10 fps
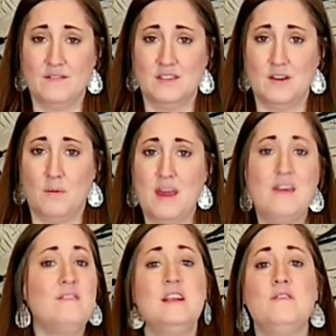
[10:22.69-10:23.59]
So
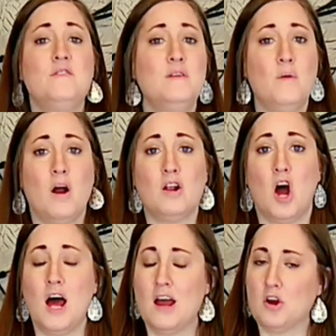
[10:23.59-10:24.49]
even if you are
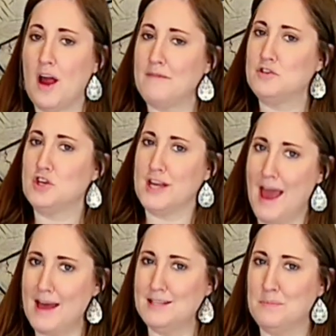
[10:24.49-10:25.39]
not a crafter
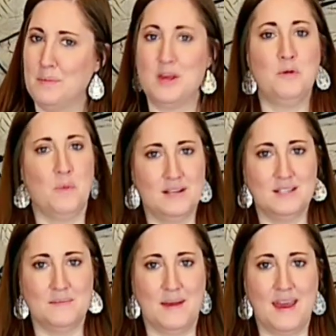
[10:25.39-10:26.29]
yet, but you want
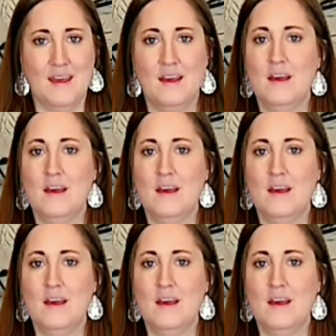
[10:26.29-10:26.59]
to be,